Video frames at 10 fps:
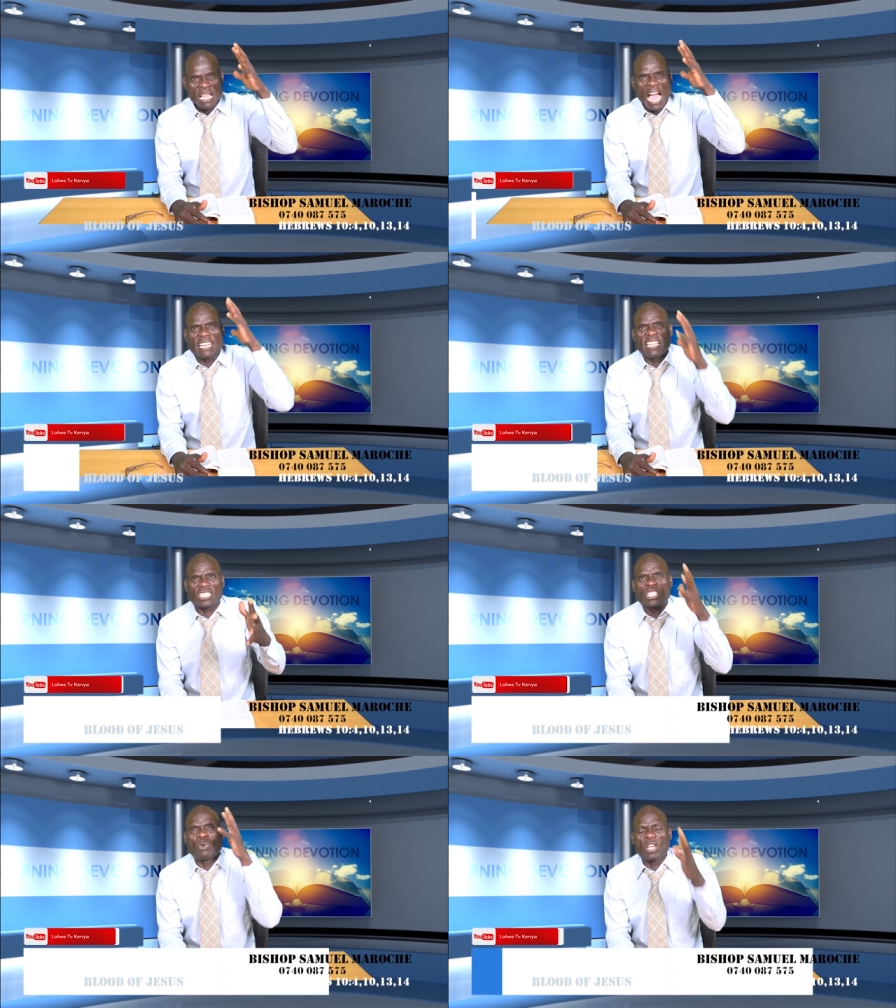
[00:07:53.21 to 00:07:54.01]
a
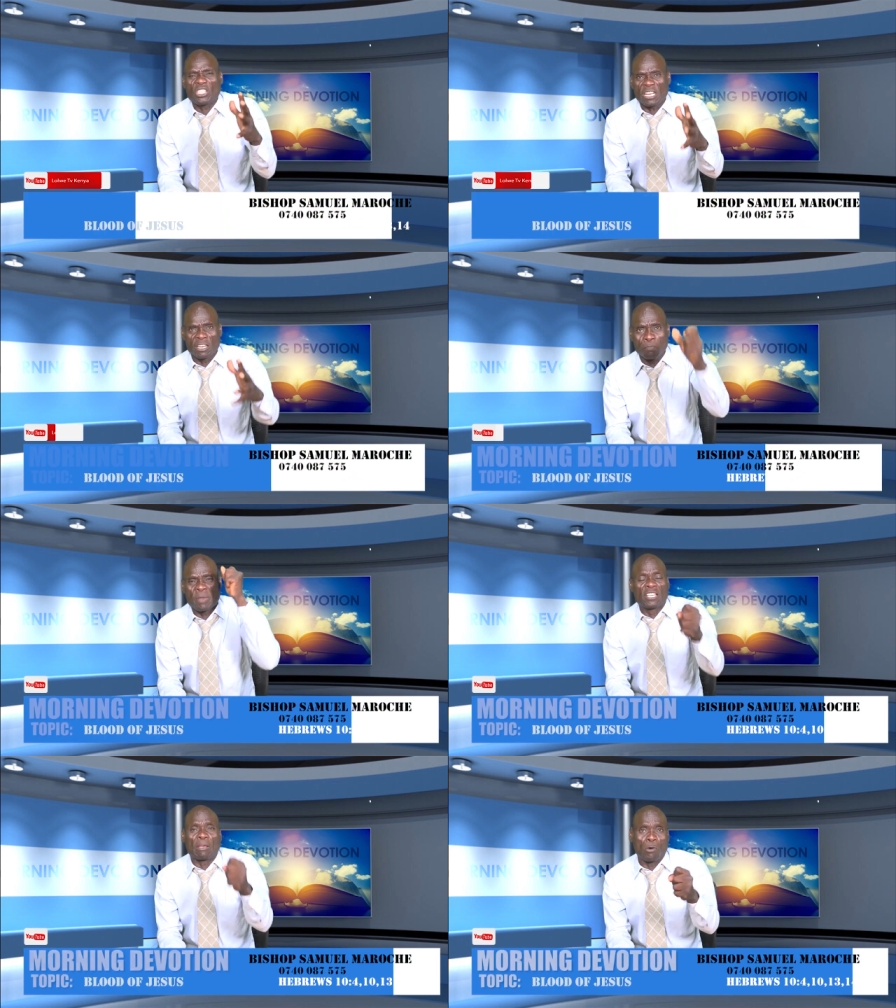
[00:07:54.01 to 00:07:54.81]
distinguished and
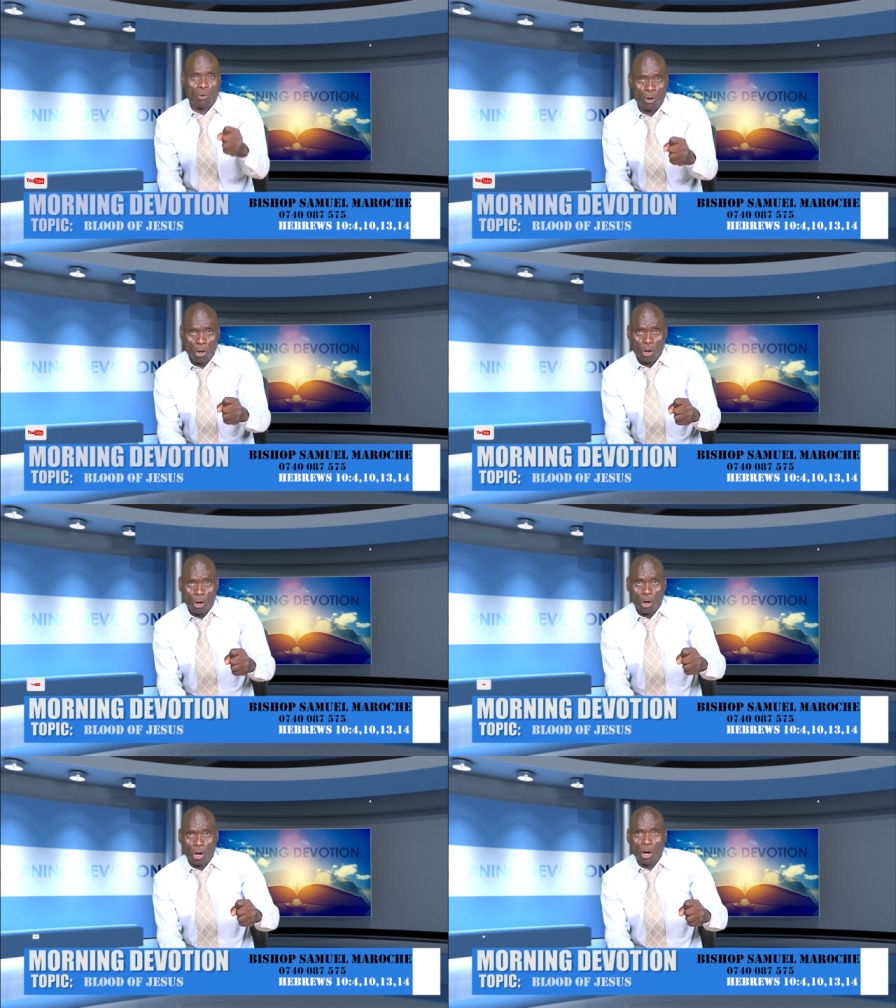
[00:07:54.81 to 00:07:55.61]
impenetrable
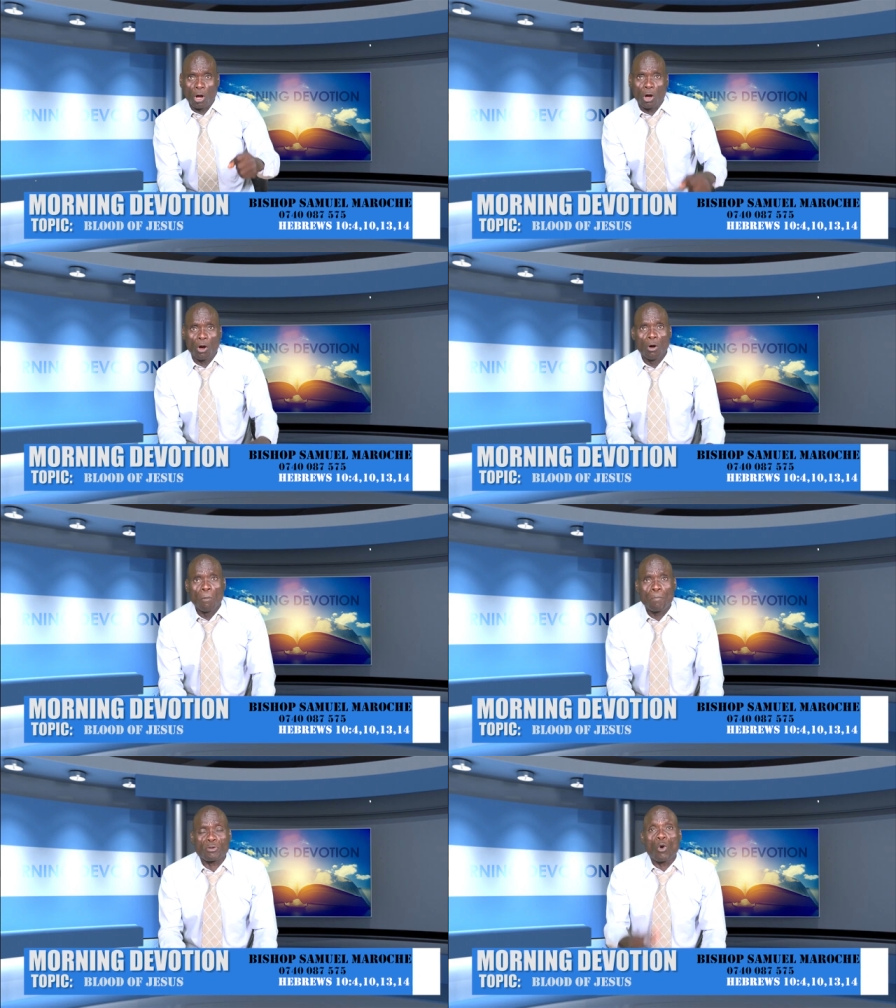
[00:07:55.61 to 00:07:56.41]
or
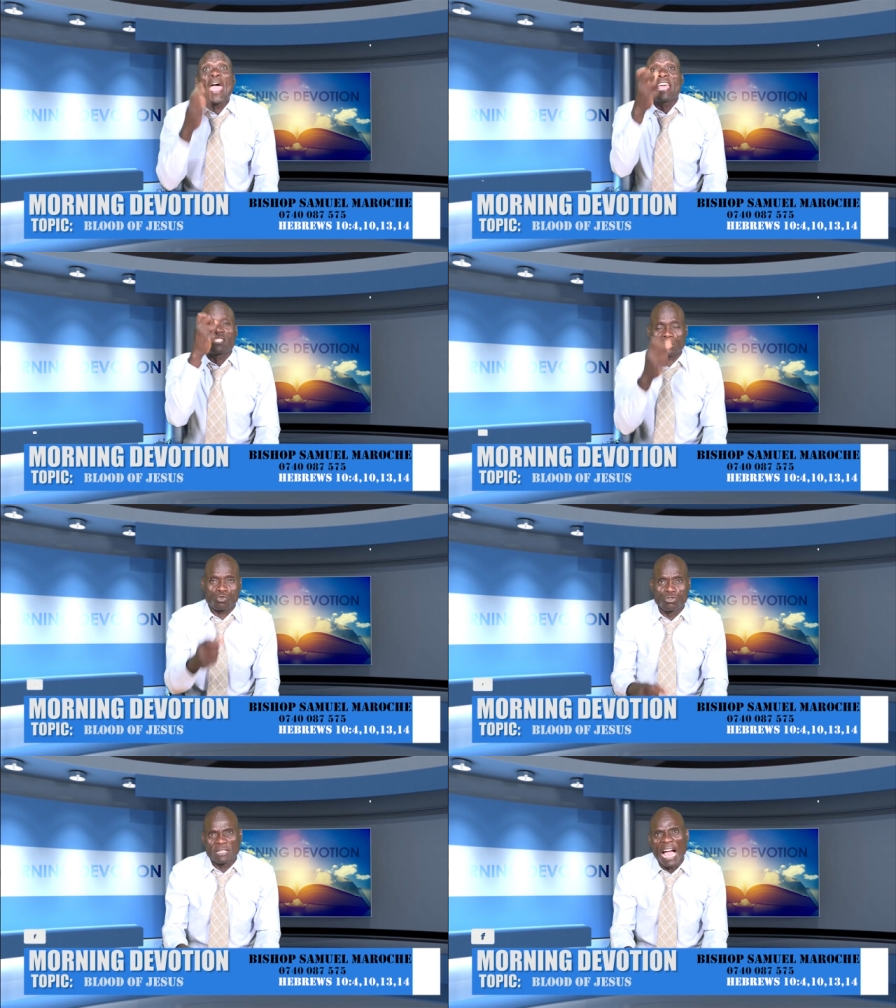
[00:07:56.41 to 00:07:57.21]
prowess
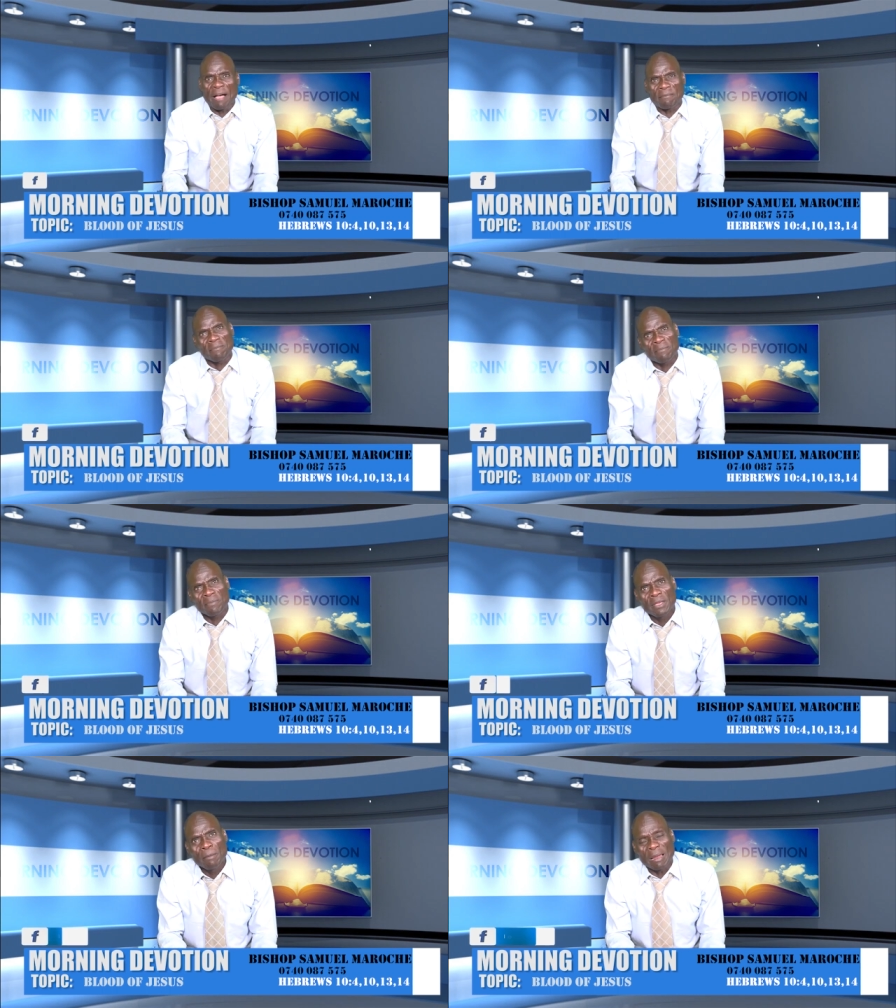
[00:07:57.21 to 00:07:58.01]
could come.
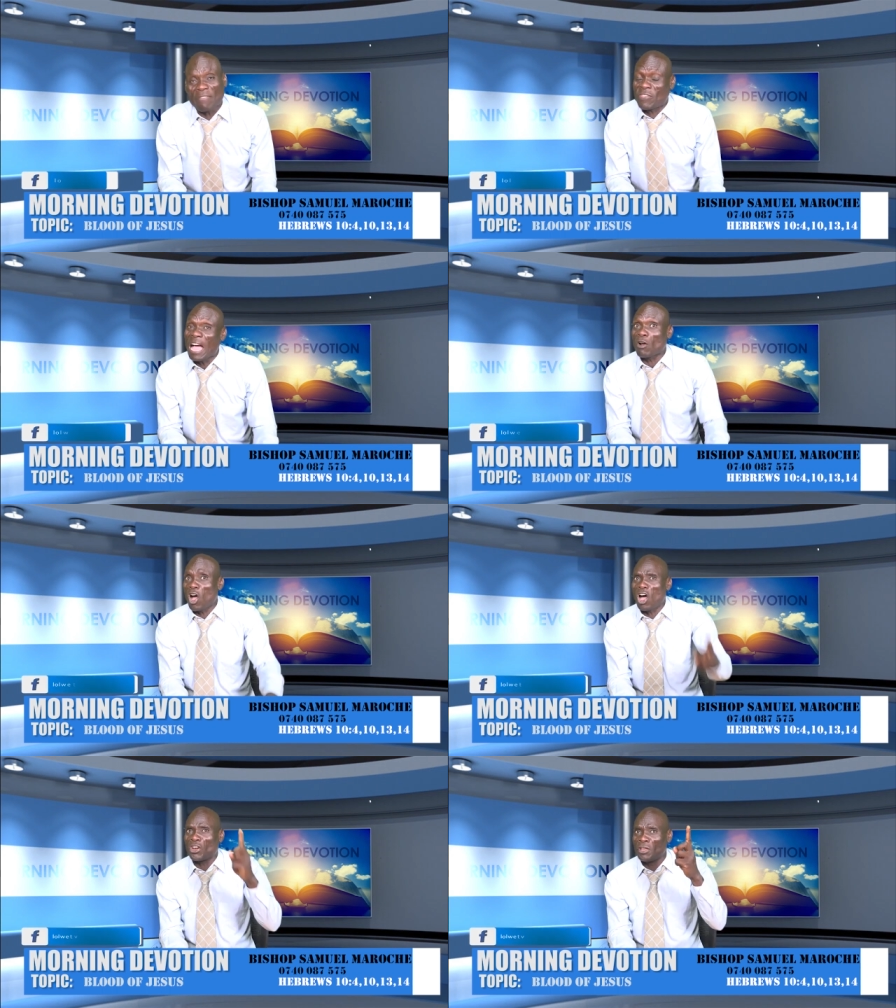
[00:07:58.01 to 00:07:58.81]
But I thank
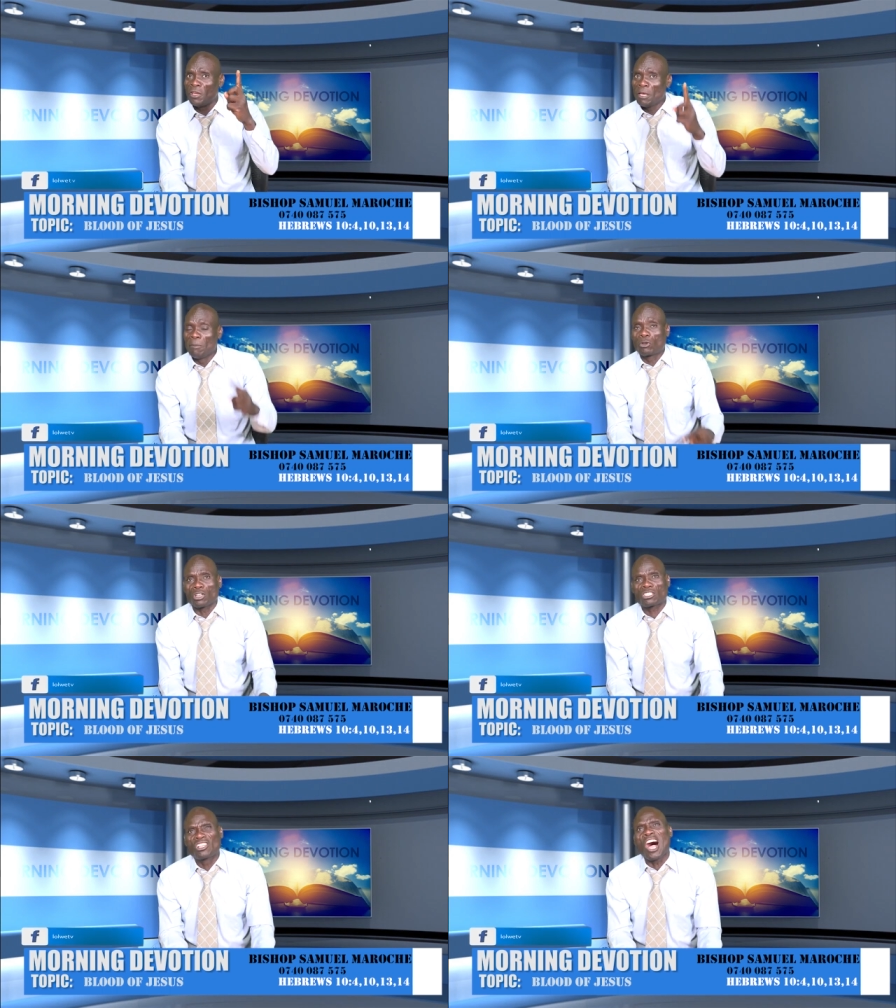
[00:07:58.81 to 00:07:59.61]
God
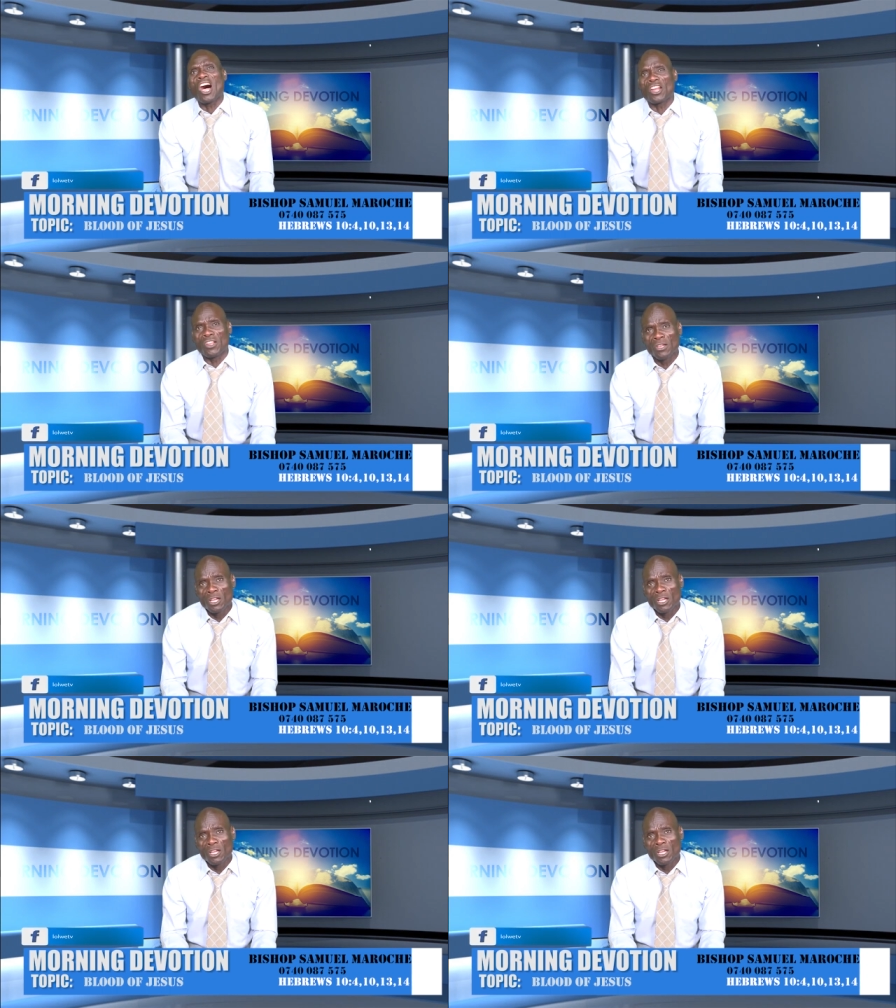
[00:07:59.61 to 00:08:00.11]
because God